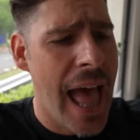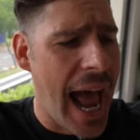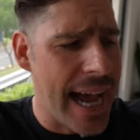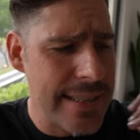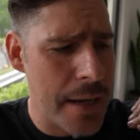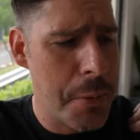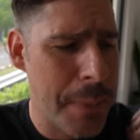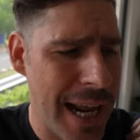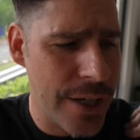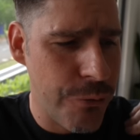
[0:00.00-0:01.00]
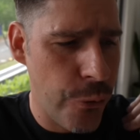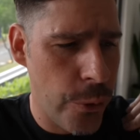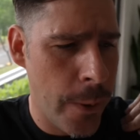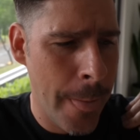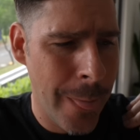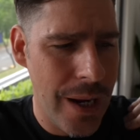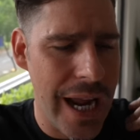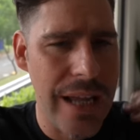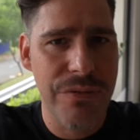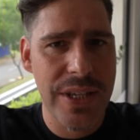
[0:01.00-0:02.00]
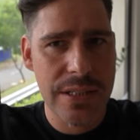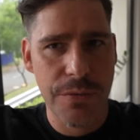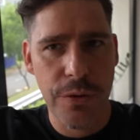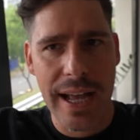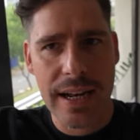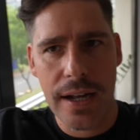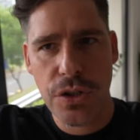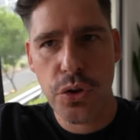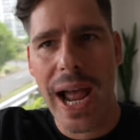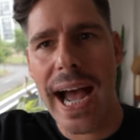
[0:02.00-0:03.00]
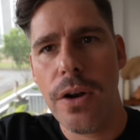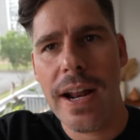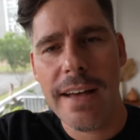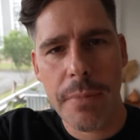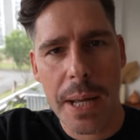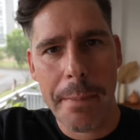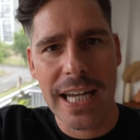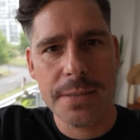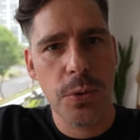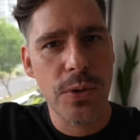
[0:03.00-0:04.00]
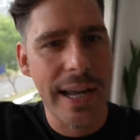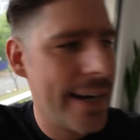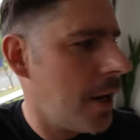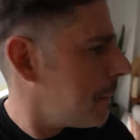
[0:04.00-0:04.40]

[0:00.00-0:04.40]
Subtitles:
as I'm applying for a visa for that country, I don't have my passport right now,